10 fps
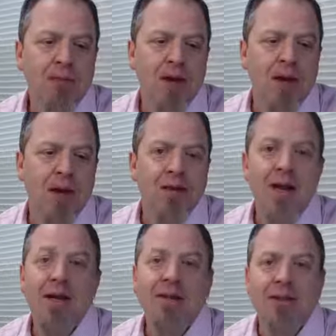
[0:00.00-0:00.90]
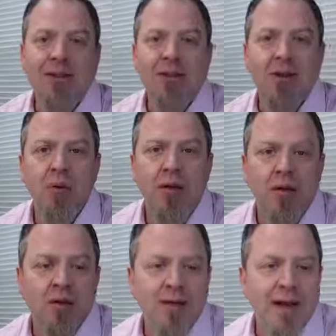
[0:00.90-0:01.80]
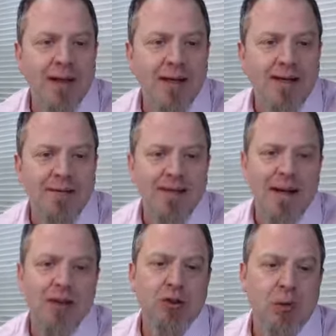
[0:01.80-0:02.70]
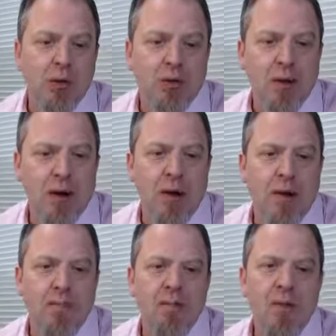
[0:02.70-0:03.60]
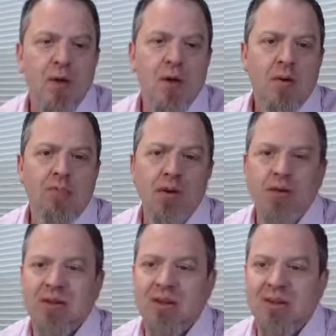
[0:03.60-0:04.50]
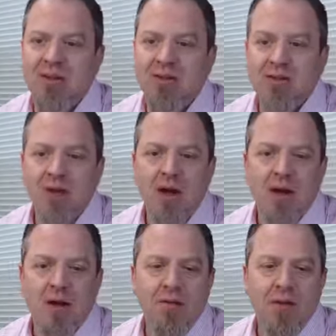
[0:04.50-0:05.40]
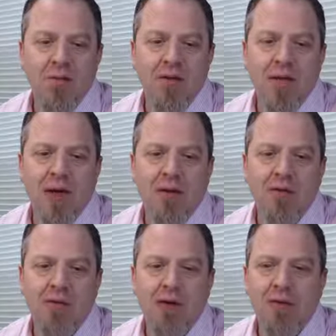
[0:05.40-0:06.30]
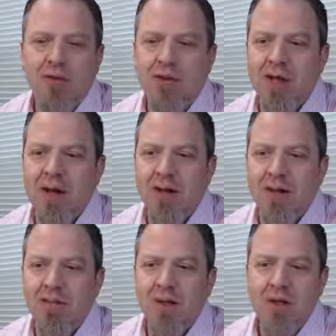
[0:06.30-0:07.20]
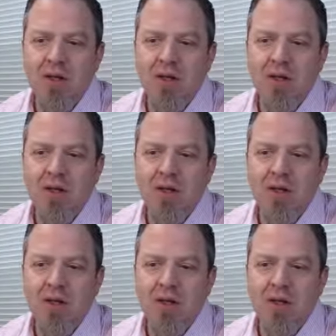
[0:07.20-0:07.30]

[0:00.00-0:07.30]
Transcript: The next section that we can look at is the actual postings themselves over time.